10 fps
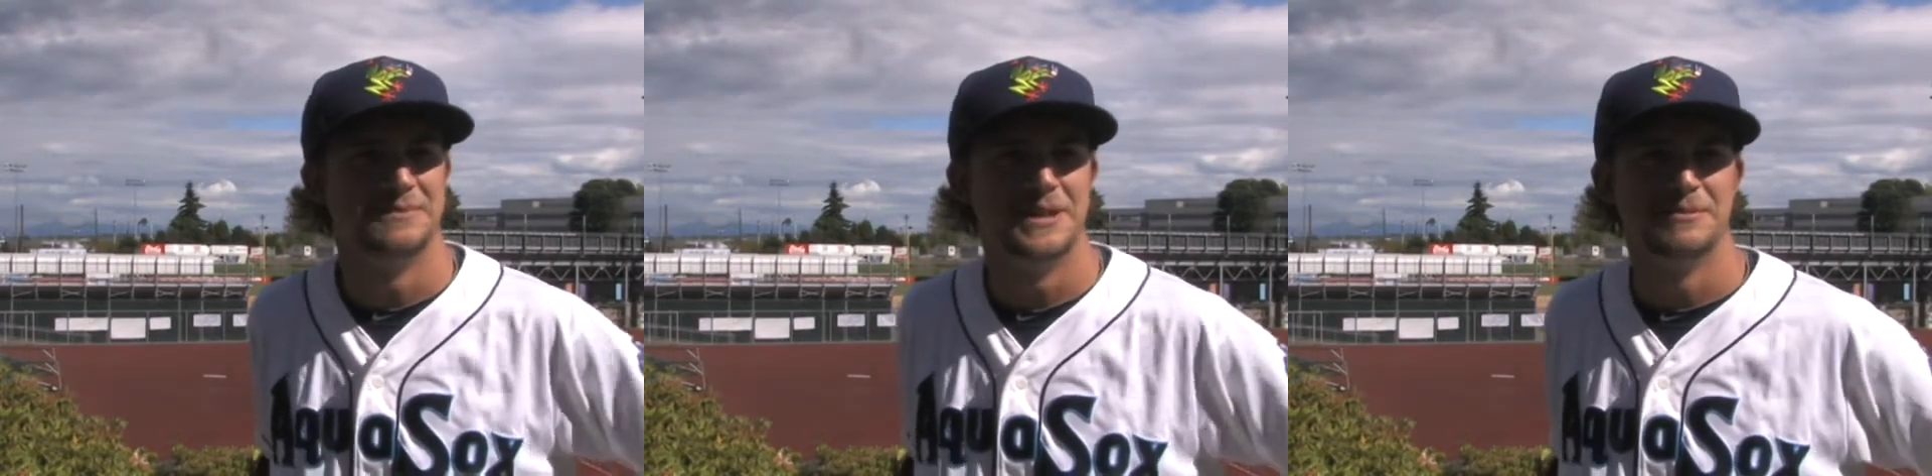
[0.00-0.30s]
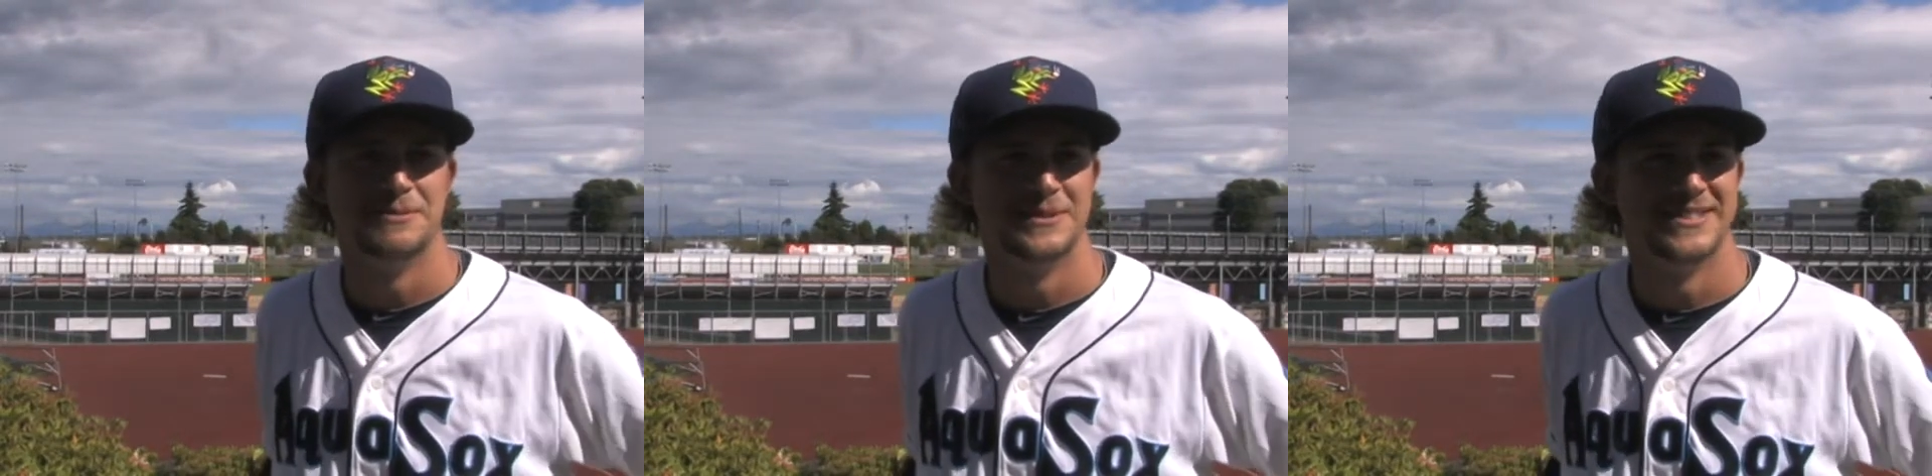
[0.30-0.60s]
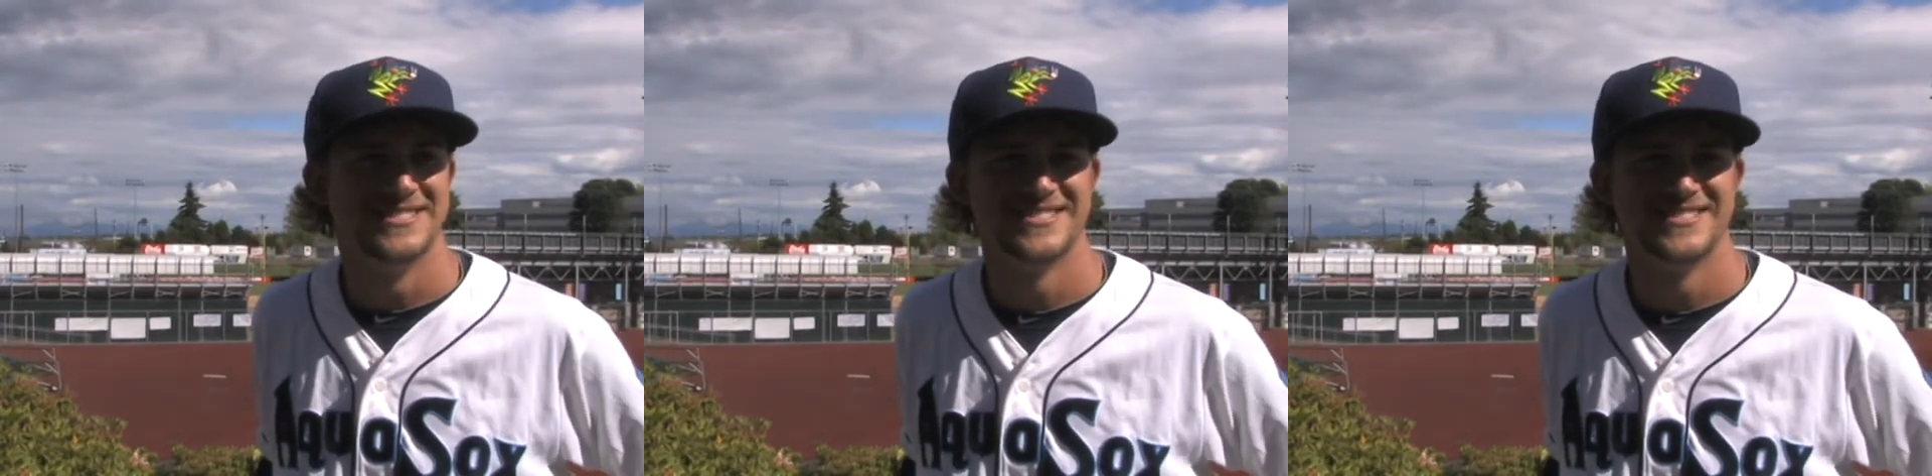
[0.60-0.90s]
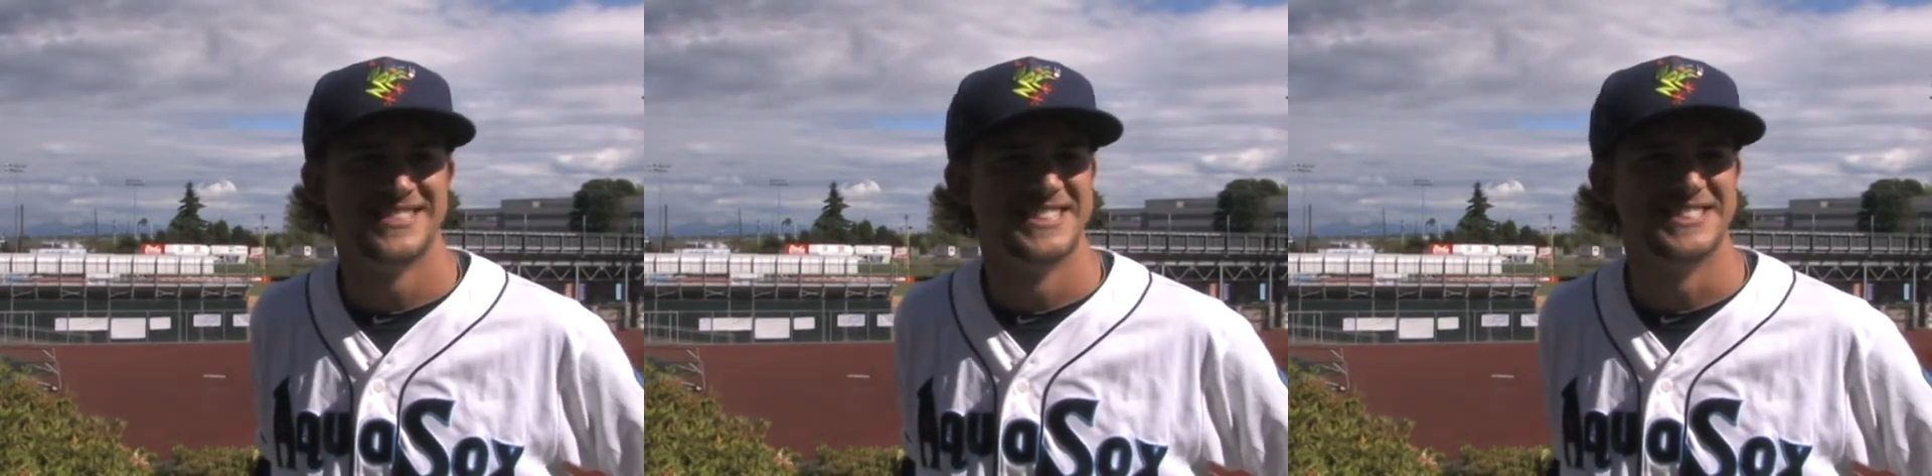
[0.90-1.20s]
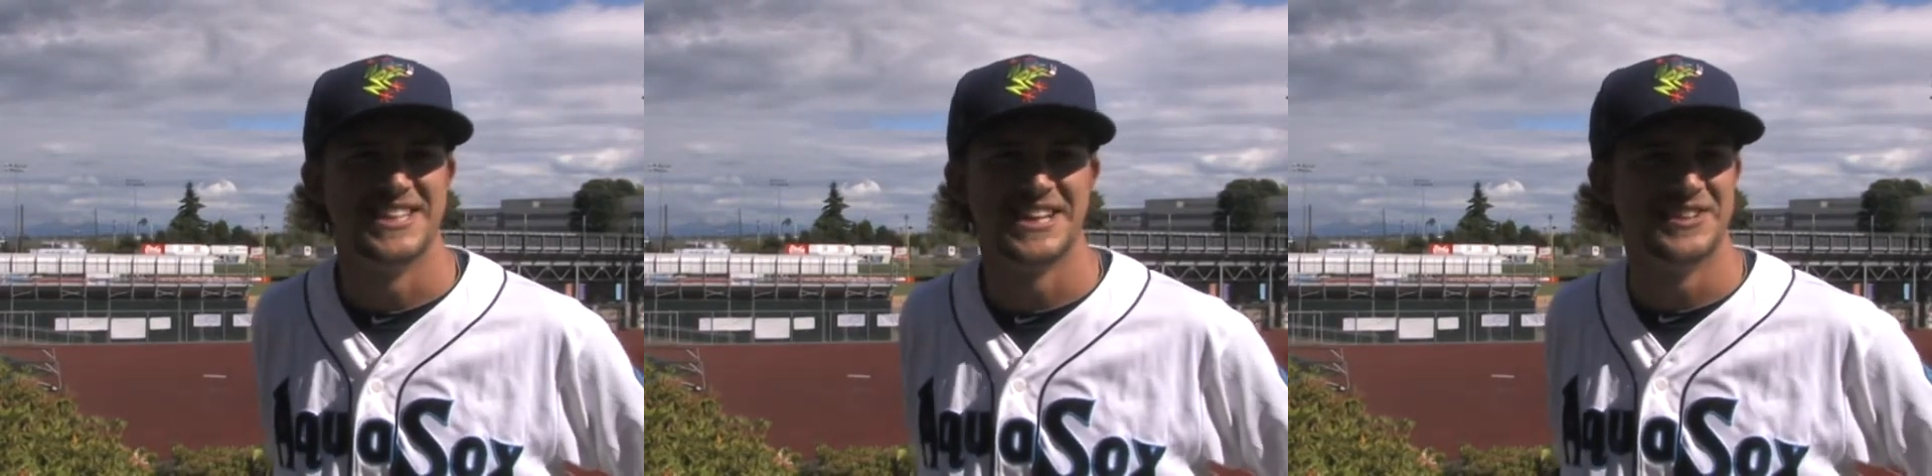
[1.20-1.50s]
people, but
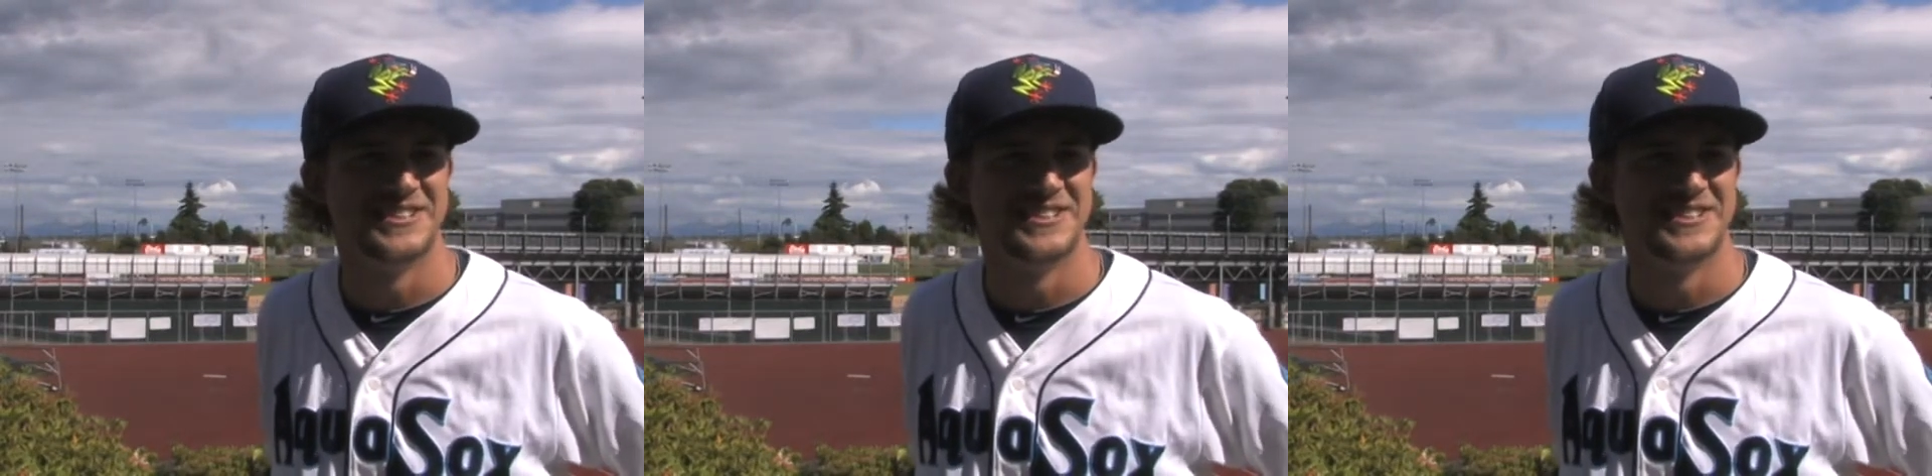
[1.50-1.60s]
singing or